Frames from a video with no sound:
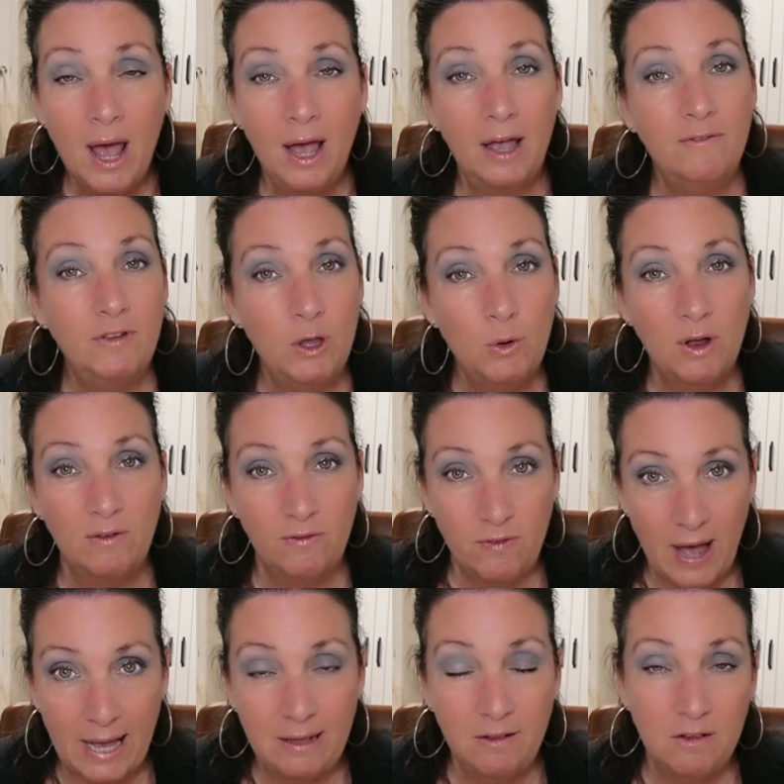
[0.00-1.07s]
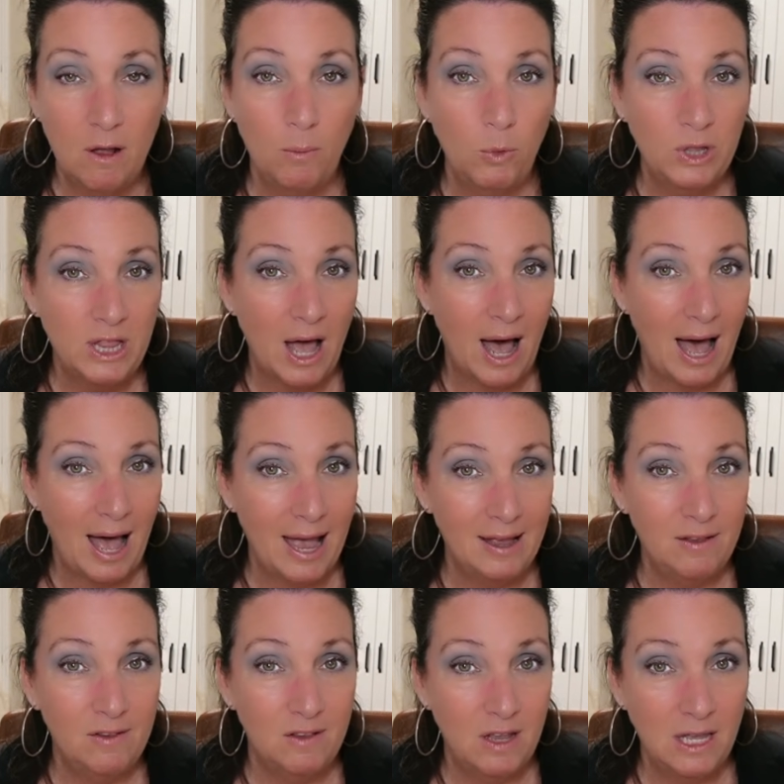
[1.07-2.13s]
If you can find something with the high
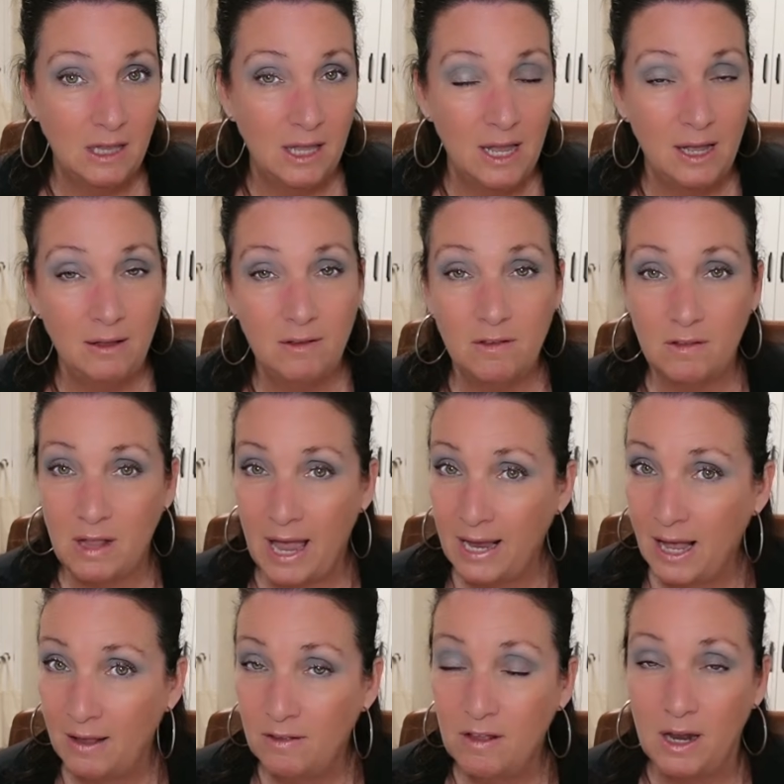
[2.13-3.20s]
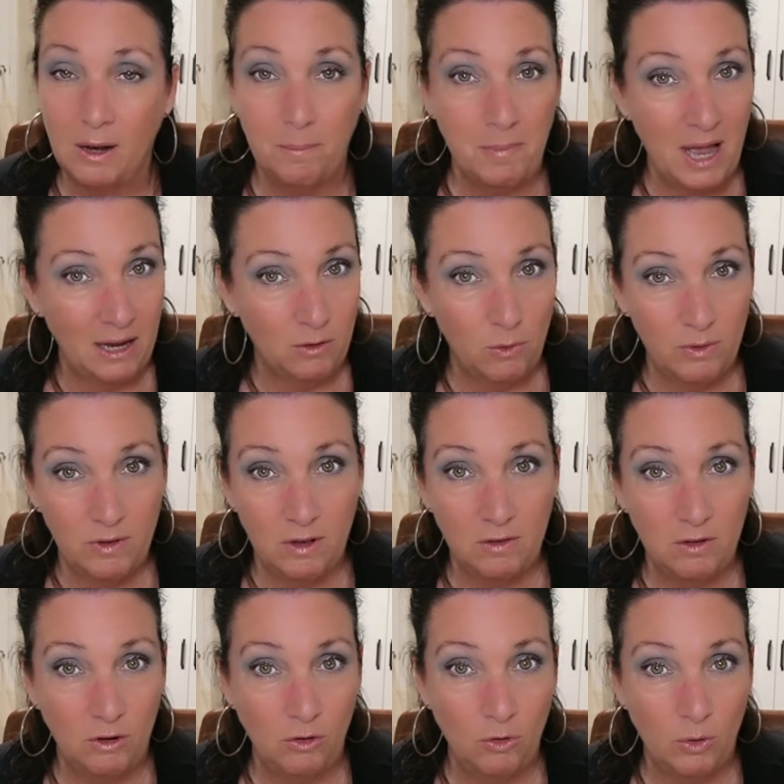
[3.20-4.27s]
ceilings, like I said, impact
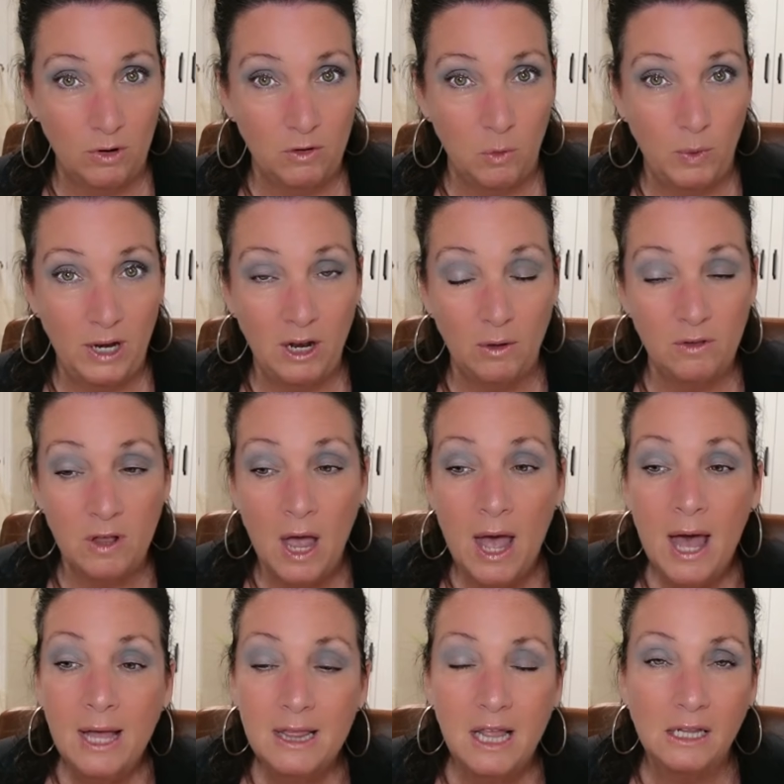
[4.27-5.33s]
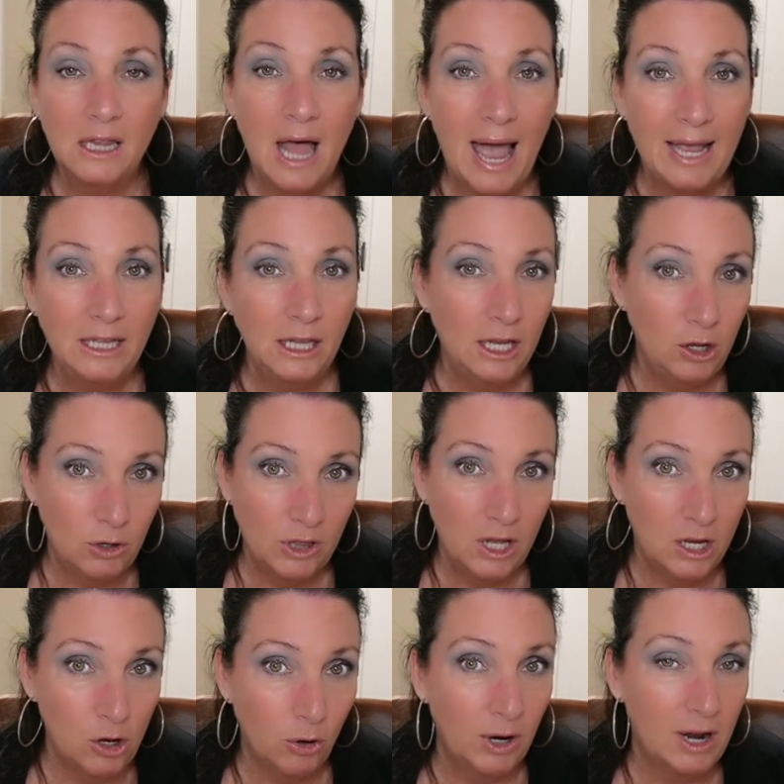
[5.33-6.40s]
resistant doors and windows, the likelihood
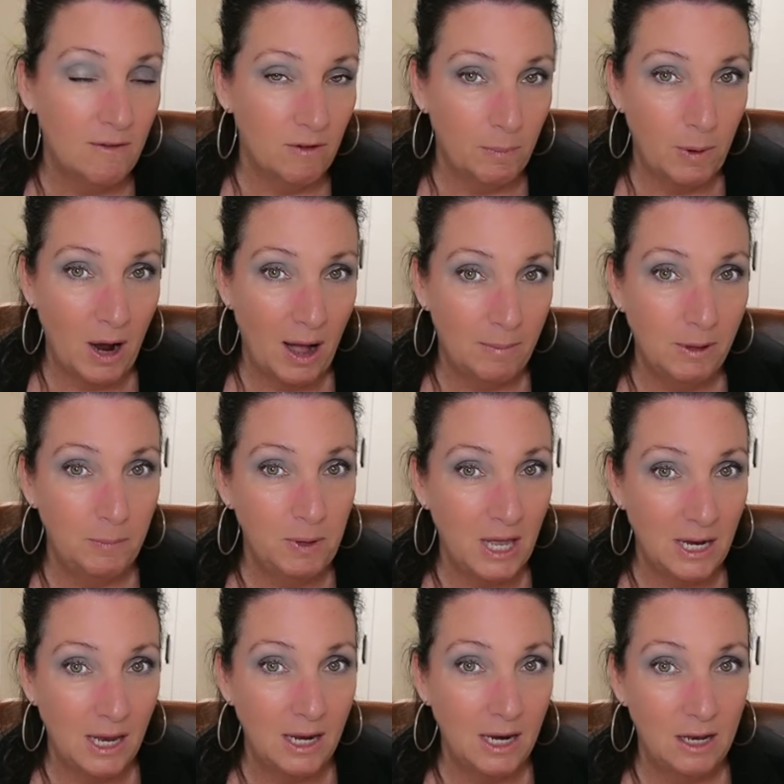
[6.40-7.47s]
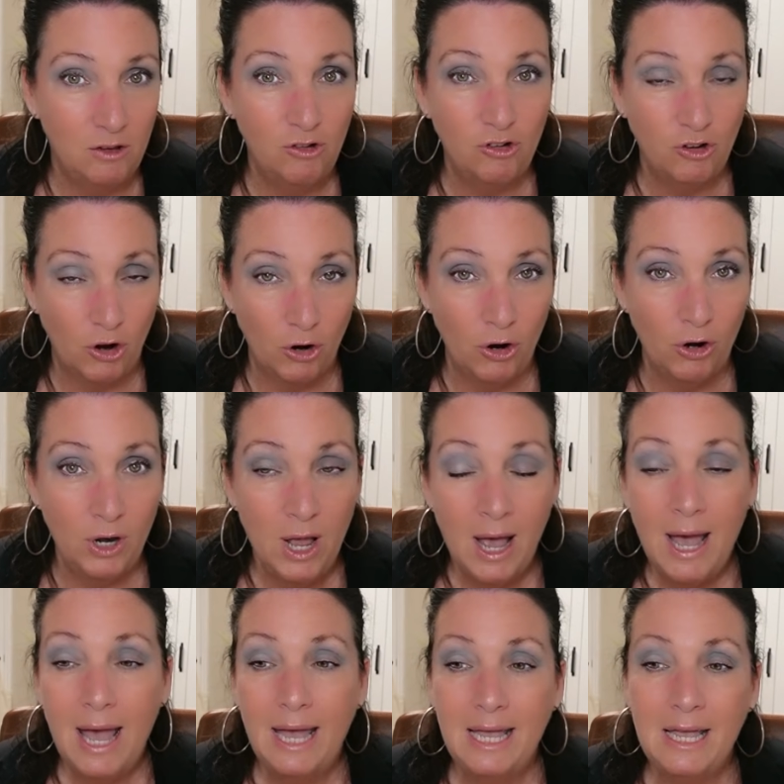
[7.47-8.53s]
that you're going to have a problem getting it insured
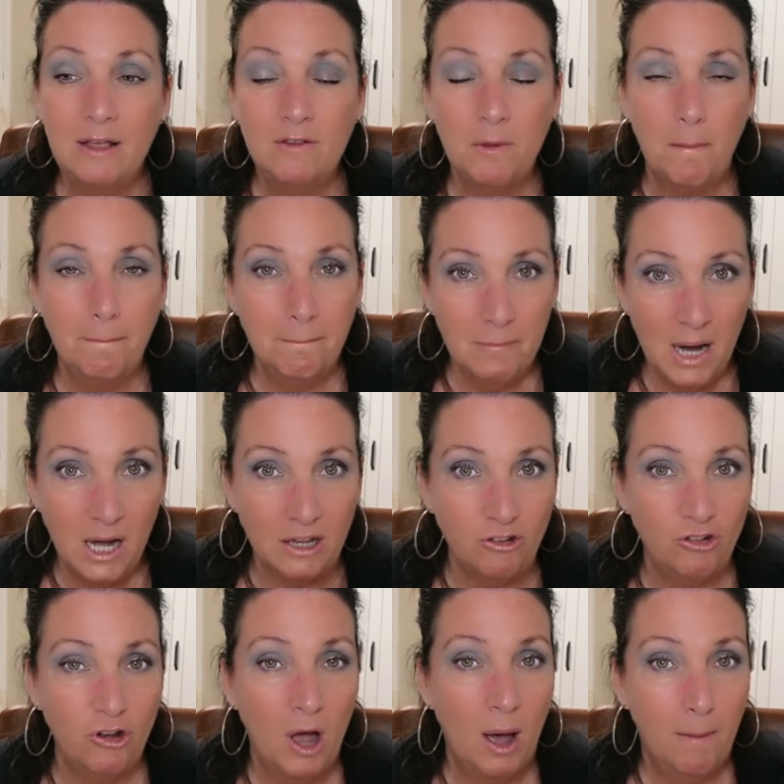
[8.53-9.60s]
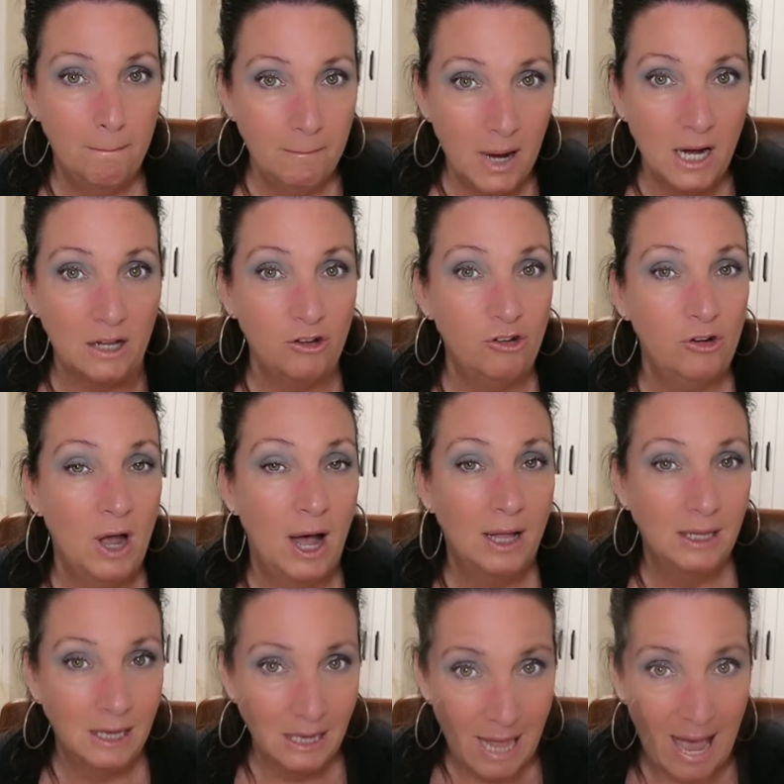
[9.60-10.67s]
is much, much
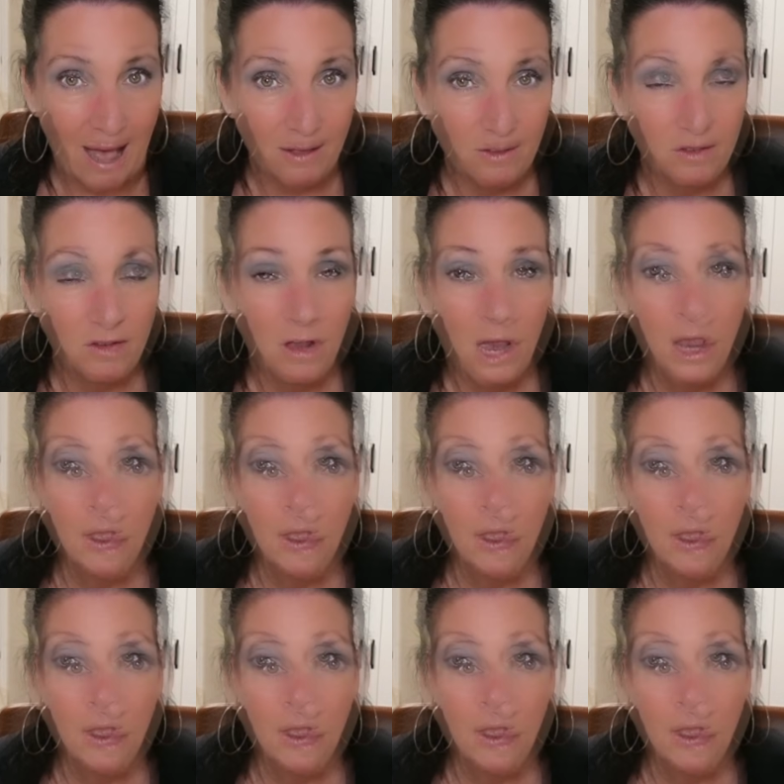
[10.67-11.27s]
less.